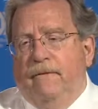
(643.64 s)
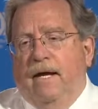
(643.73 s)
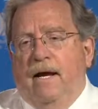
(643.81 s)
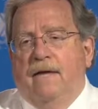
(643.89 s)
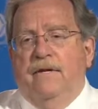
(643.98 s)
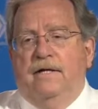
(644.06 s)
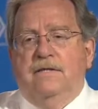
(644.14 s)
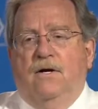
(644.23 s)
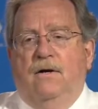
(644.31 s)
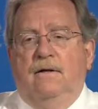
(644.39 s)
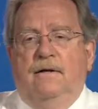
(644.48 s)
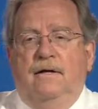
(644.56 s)
And that's
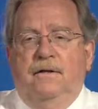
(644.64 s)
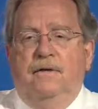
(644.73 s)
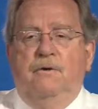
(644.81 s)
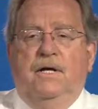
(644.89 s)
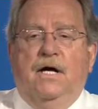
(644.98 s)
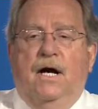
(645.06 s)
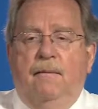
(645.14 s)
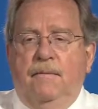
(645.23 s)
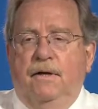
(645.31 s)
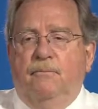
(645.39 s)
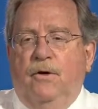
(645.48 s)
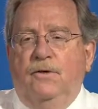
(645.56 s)
called the
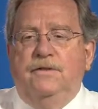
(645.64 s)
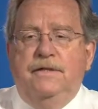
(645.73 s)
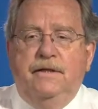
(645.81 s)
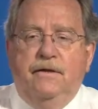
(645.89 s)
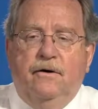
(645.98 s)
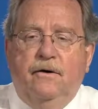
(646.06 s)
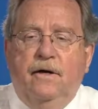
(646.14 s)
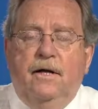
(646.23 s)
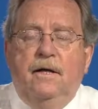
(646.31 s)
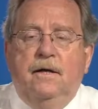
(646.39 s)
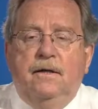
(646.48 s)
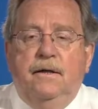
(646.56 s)
recombinant protein here.
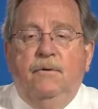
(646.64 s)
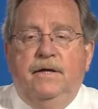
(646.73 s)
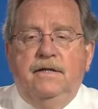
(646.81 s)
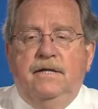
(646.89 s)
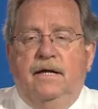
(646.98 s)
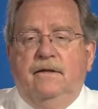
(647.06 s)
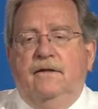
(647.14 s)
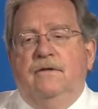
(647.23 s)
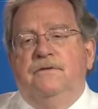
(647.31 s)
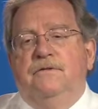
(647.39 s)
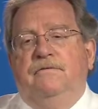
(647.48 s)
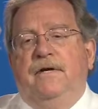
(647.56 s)
Now we can take
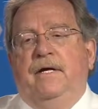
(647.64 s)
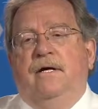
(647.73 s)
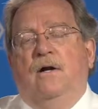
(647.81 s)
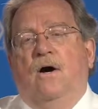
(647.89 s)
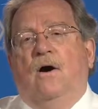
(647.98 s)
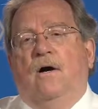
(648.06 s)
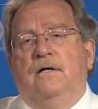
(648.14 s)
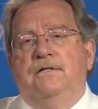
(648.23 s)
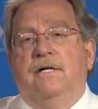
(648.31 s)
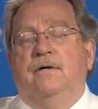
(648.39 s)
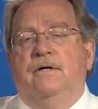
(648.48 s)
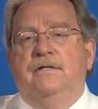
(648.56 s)
those VLRs
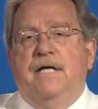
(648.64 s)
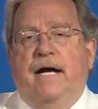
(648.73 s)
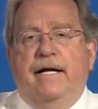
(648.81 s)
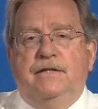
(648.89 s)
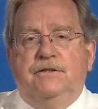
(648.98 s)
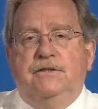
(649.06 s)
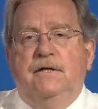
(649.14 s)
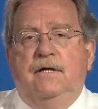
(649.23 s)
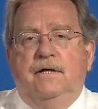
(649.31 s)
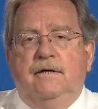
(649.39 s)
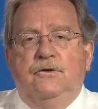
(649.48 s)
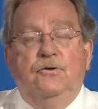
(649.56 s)
that are attached
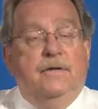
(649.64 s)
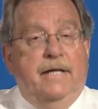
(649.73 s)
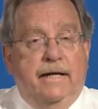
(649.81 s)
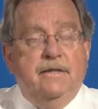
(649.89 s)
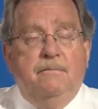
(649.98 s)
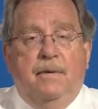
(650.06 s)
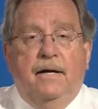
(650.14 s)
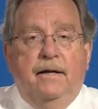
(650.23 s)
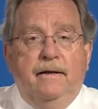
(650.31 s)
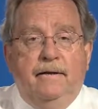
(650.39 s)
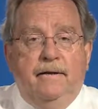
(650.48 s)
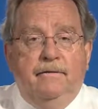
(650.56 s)
to an
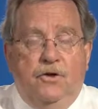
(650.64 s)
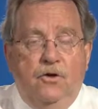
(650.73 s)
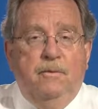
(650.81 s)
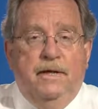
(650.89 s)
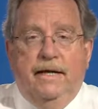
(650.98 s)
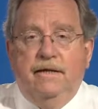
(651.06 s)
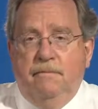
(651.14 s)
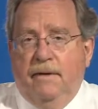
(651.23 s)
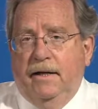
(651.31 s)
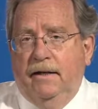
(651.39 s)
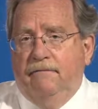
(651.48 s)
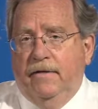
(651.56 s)
antibody, a human
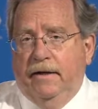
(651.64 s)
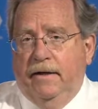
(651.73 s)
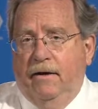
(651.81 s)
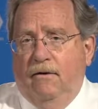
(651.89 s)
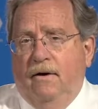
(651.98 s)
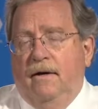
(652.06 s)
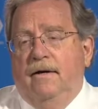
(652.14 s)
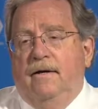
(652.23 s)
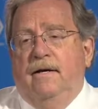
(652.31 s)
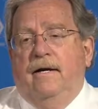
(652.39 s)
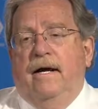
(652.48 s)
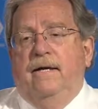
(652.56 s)
antibody in fact now,
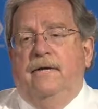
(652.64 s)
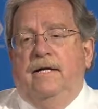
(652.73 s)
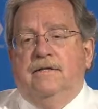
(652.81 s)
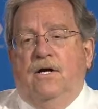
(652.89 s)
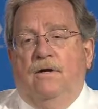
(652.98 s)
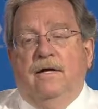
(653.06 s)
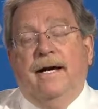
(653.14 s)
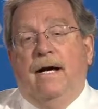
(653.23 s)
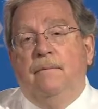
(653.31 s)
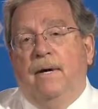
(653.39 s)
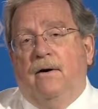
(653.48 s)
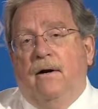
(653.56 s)
and that's called a
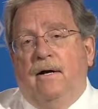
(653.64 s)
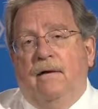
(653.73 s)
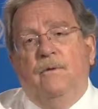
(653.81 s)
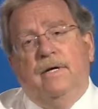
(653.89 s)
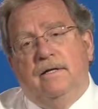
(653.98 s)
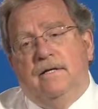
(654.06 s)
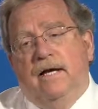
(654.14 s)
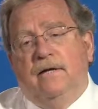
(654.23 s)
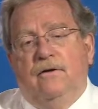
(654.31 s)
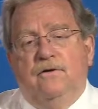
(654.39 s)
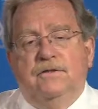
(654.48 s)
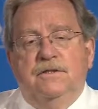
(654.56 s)
chimera. And we can take
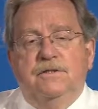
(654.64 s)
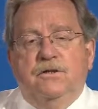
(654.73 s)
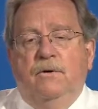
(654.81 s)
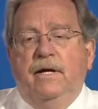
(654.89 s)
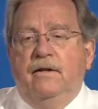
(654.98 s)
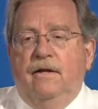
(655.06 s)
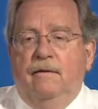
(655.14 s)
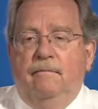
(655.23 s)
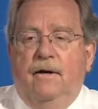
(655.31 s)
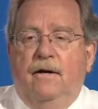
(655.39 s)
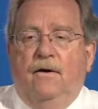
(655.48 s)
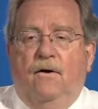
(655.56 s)
those and screen
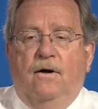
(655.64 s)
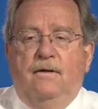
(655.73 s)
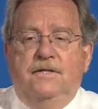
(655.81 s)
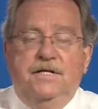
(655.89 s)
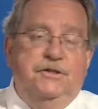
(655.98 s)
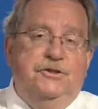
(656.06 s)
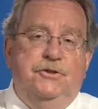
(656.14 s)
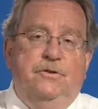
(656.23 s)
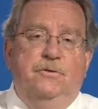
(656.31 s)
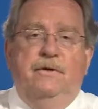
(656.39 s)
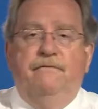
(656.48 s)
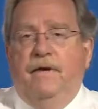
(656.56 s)
them on
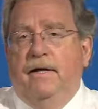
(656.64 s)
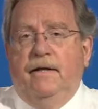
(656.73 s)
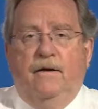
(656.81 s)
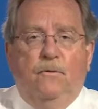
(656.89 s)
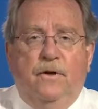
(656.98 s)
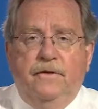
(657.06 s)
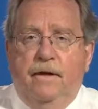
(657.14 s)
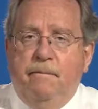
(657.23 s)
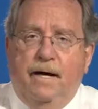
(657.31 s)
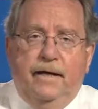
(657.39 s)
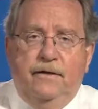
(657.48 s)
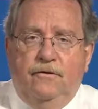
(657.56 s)
tissue and find out what they
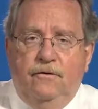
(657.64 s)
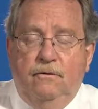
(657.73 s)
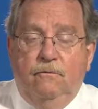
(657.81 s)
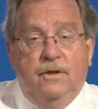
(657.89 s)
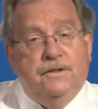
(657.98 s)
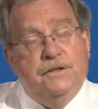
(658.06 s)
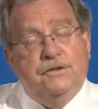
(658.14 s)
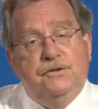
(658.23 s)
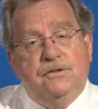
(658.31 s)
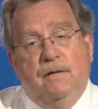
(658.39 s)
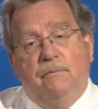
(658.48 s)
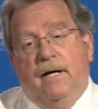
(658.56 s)
bind to and what
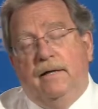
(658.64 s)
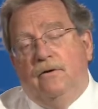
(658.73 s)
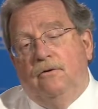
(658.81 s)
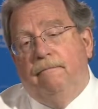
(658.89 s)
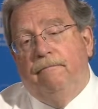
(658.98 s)
tissues they bind to.